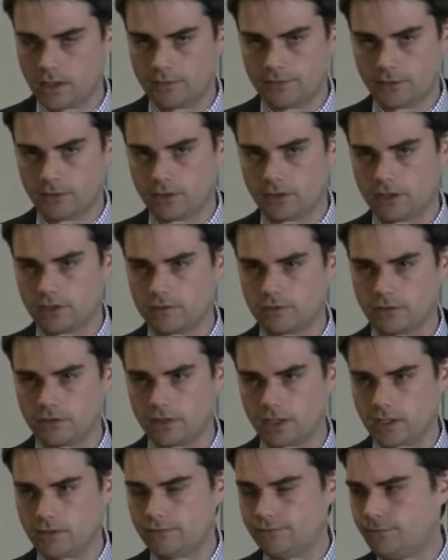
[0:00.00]
if you're looking to
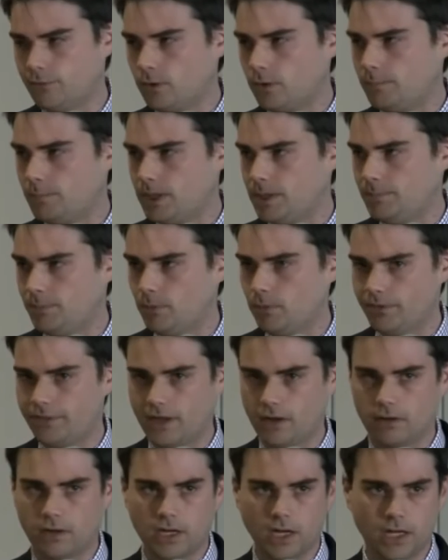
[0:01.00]
leave 4 people
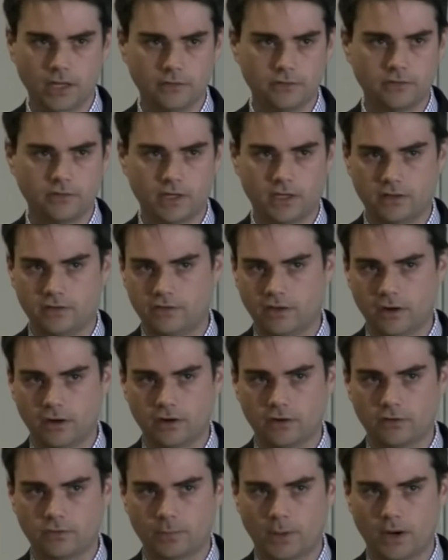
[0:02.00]
without guns in a
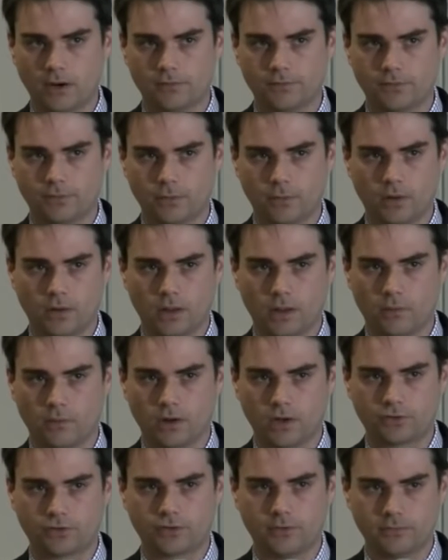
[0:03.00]
terrorist part of the world and
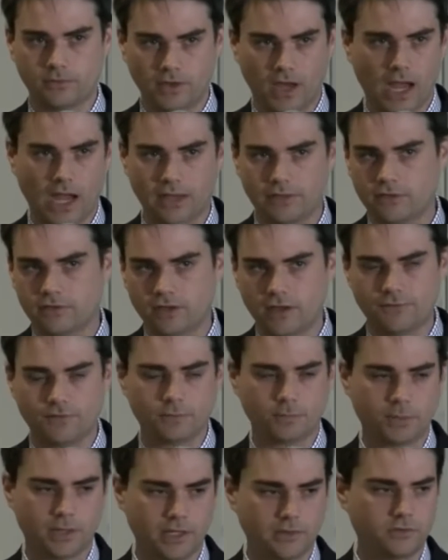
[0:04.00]
watch them die, the
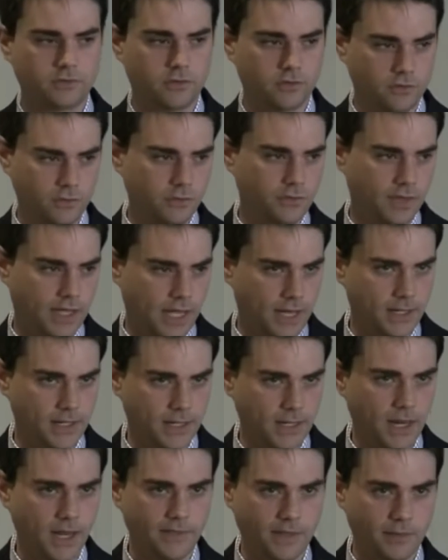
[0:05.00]
safest place to do
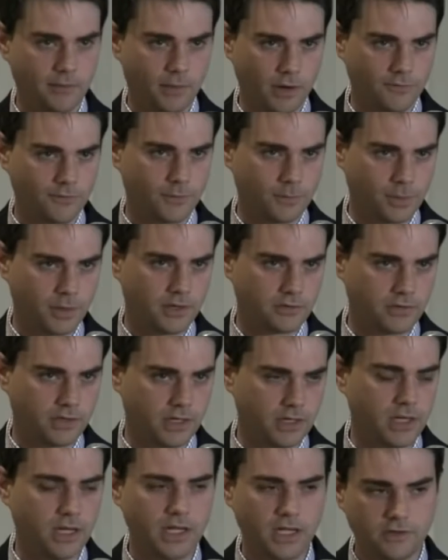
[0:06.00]
that and then run for
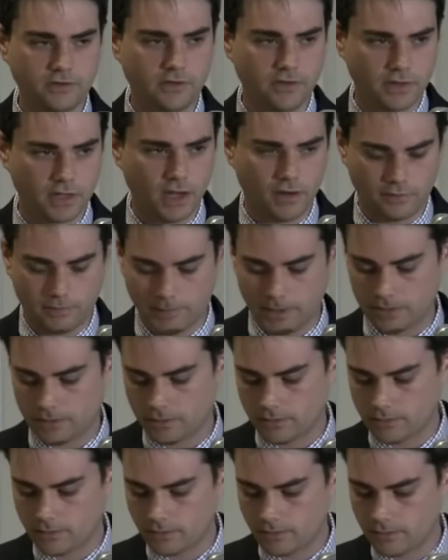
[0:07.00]
president is in the government.
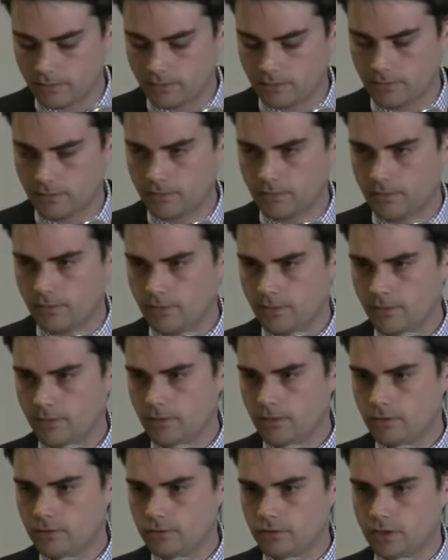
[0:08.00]

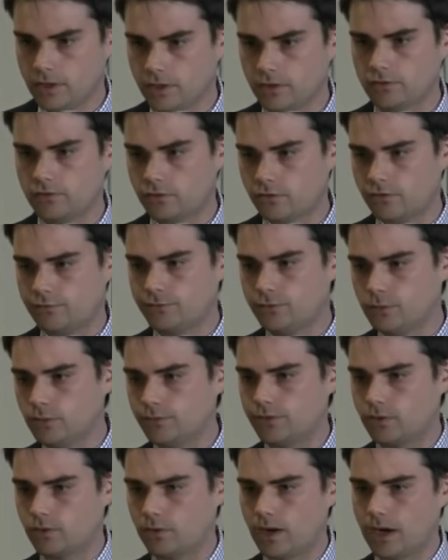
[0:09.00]
So here are just a
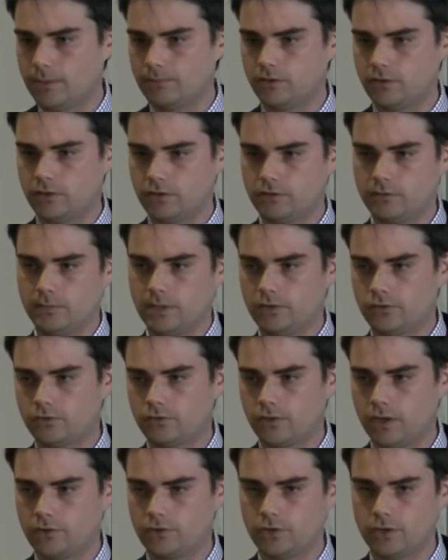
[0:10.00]
few of the crimes that this
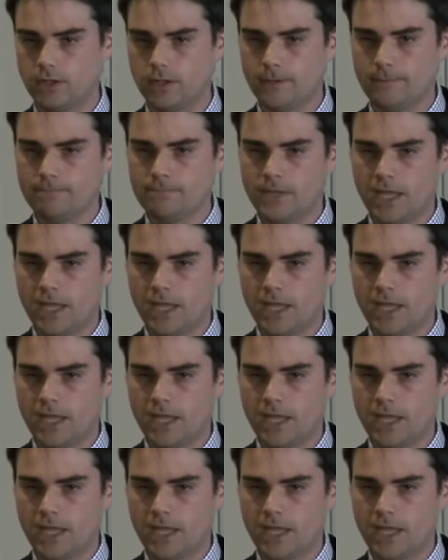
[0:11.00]
administration